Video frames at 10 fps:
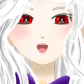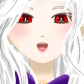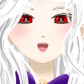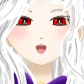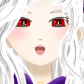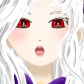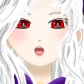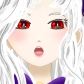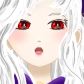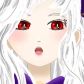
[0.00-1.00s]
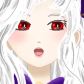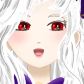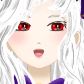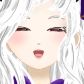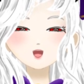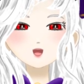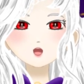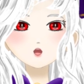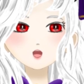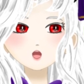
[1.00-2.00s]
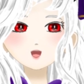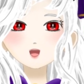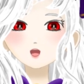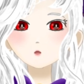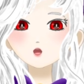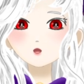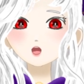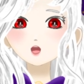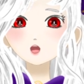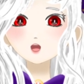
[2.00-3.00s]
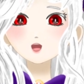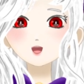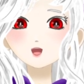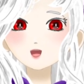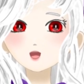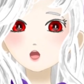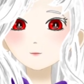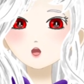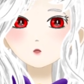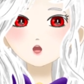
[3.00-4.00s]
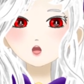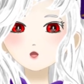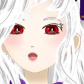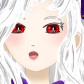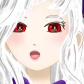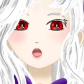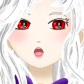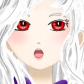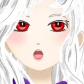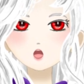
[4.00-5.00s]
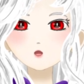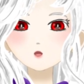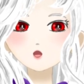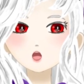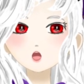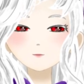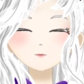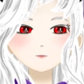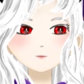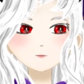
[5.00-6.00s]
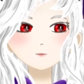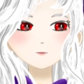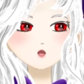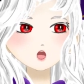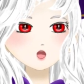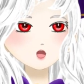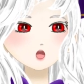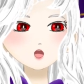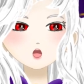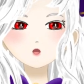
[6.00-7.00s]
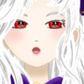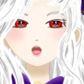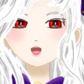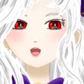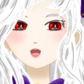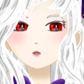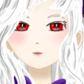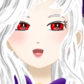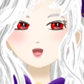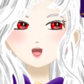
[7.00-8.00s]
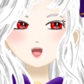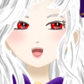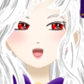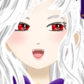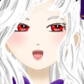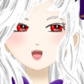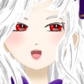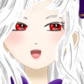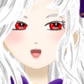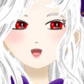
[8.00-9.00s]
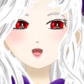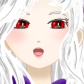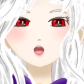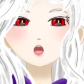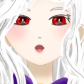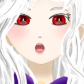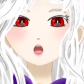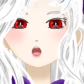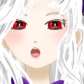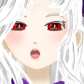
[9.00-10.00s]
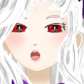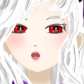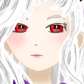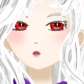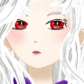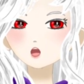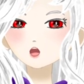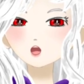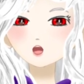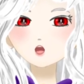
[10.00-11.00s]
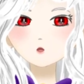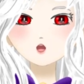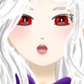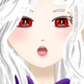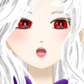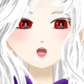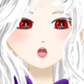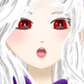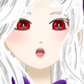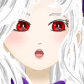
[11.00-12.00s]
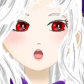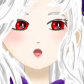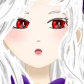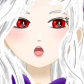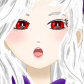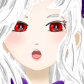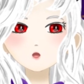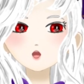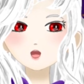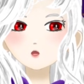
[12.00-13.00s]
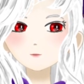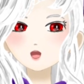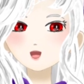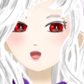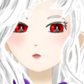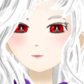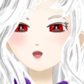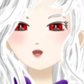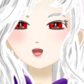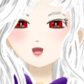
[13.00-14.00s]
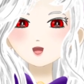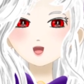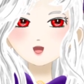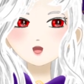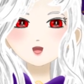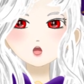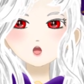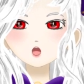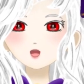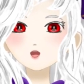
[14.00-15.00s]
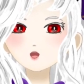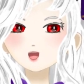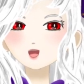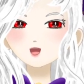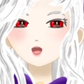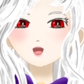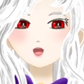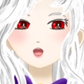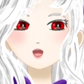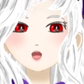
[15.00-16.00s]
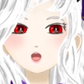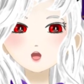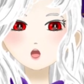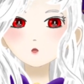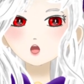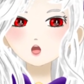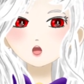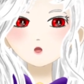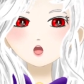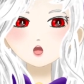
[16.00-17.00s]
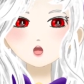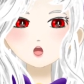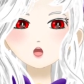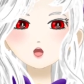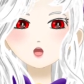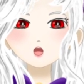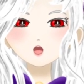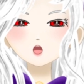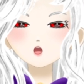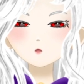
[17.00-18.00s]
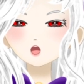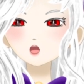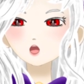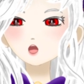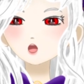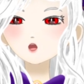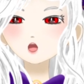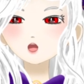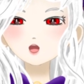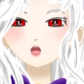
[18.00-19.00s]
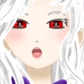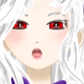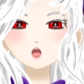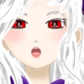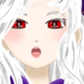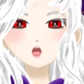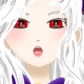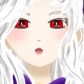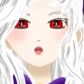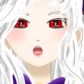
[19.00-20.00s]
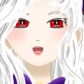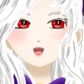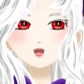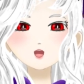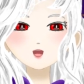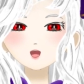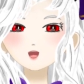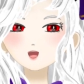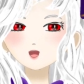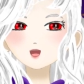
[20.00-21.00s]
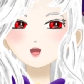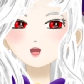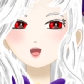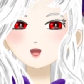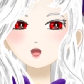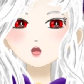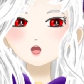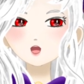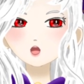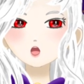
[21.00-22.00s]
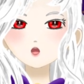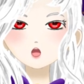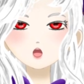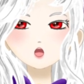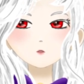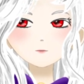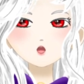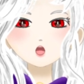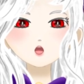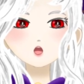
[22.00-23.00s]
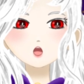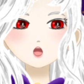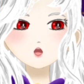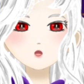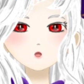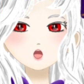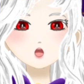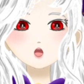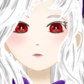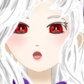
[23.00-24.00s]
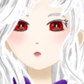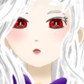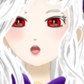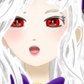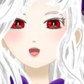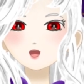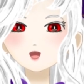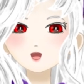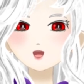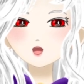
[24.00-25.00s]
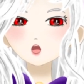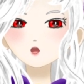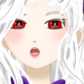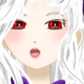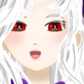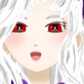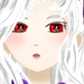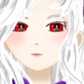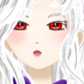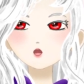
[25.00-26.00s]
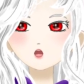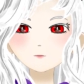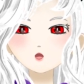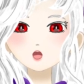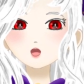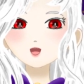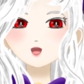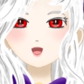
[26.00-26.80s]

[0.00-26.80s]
You all ever read that? I read that when it was online. When it was, like, the online version. That's how old I am. And, in Diary of a Wimpy Kid, the older brother wanted to be in a band with his, like, shitty friends. And he wanted to be, like, the bassist or the lead guitarist, but his dad didn't like the idea of that, so he got him the drums instead. Yeah, Loaded Diaper, spelled like that.